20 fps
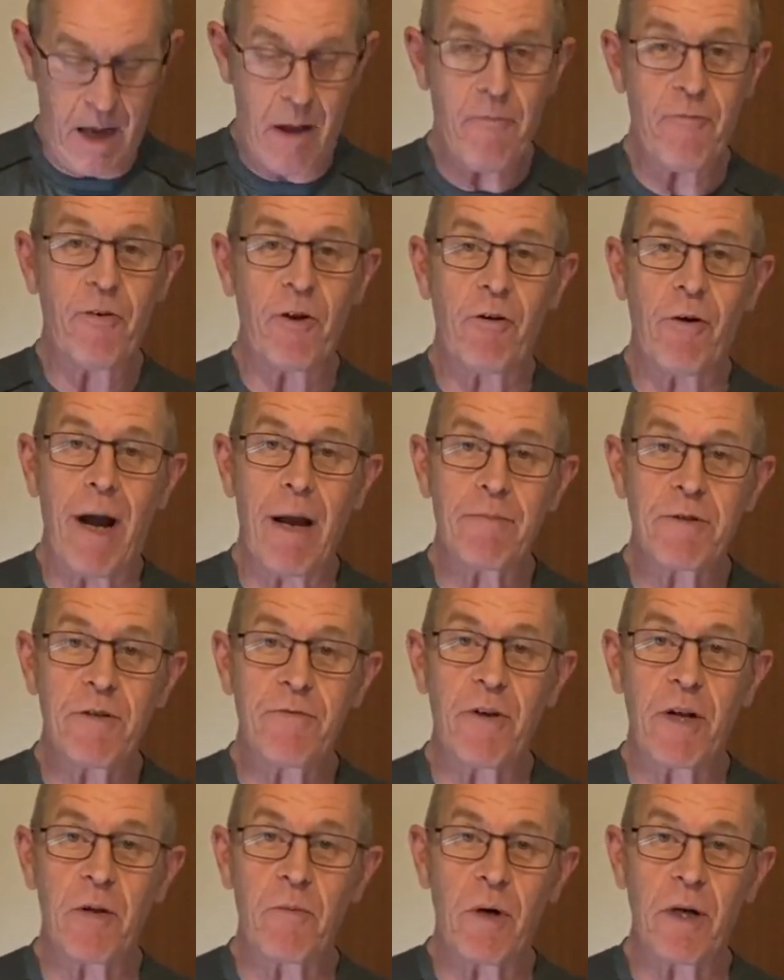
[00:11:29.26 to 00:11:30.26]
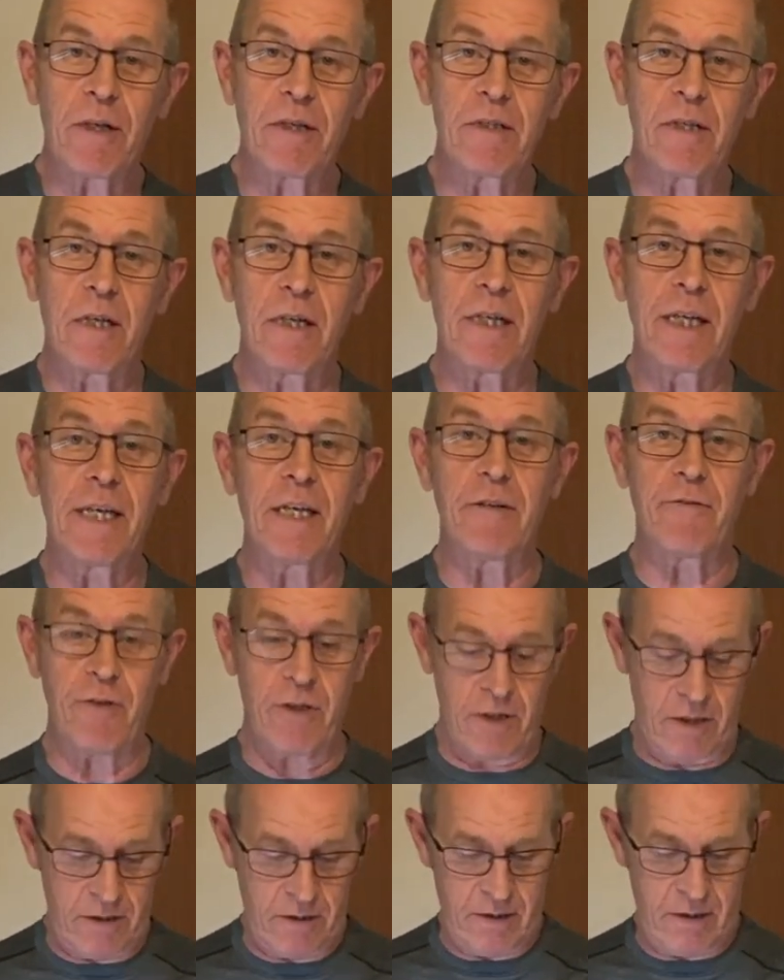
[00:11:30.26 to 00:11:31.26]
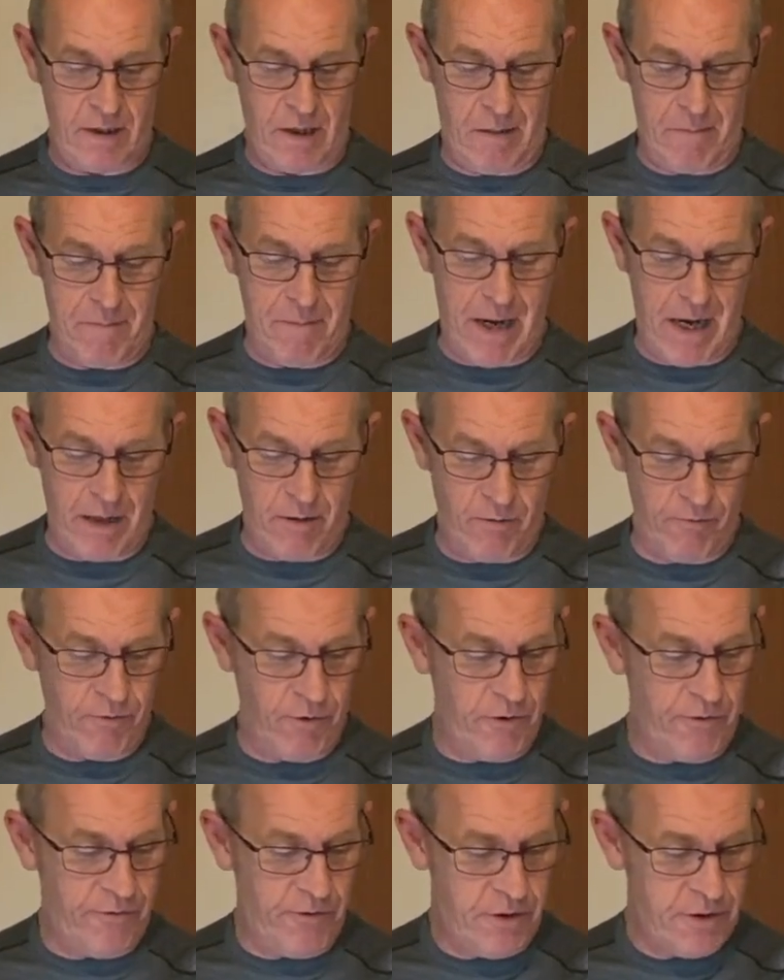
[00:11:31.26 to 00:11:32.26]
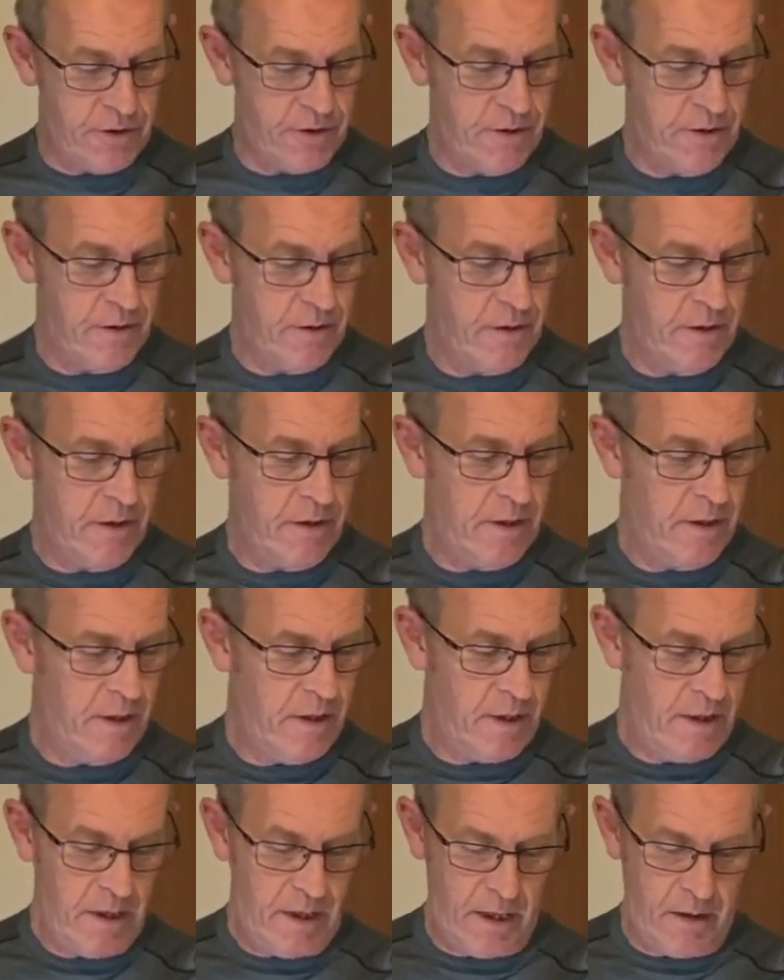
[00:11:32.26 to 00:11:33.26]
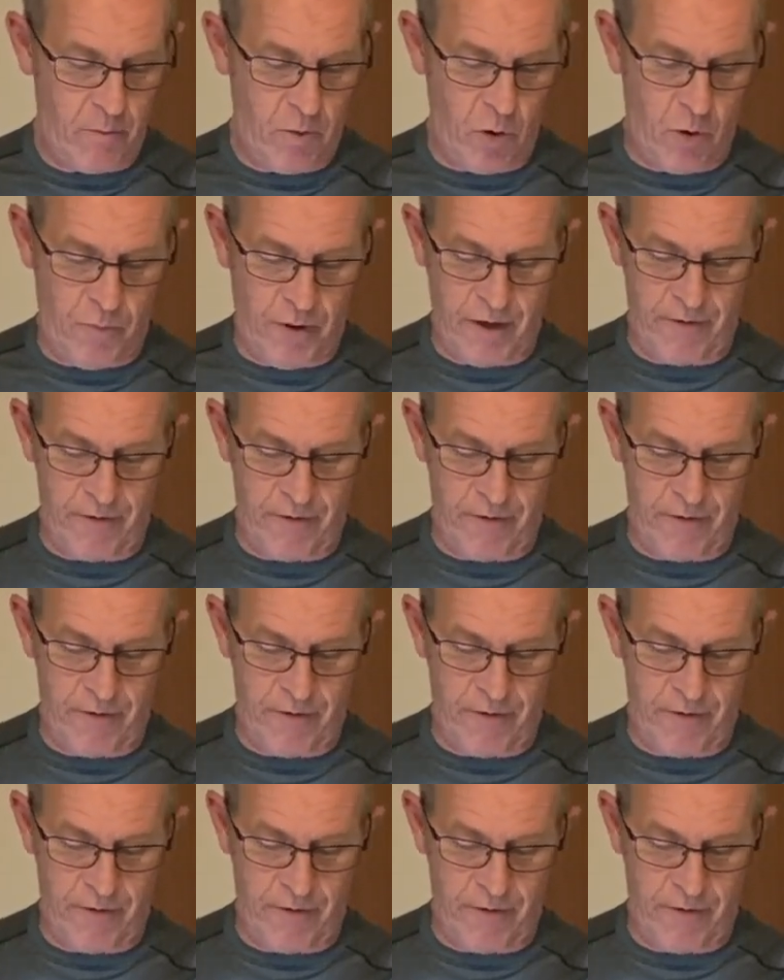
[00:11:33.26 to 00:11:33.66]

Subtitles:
for grabs if anyone is in need of a male Rufus. He will be